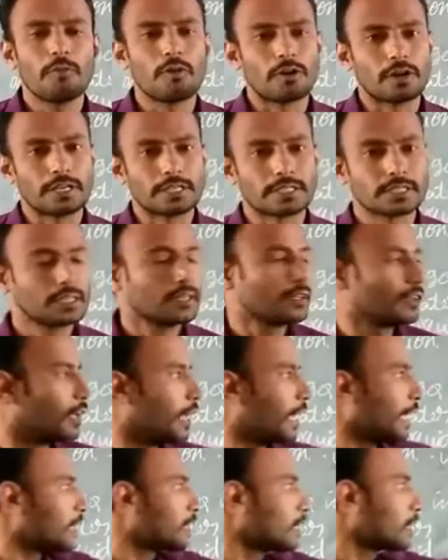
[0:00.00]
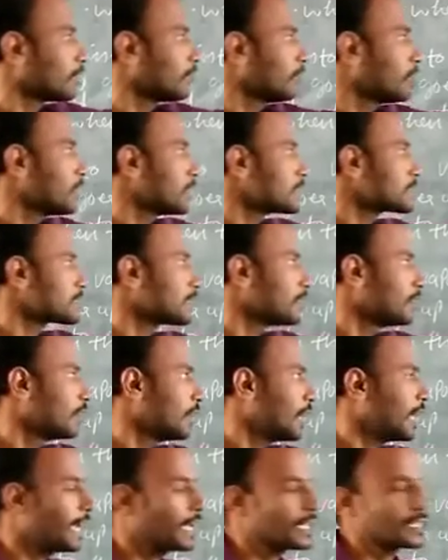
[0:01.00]
bodies like rivers,
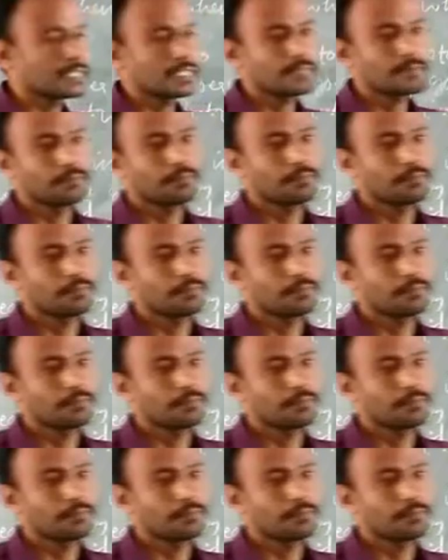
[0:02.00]
lakes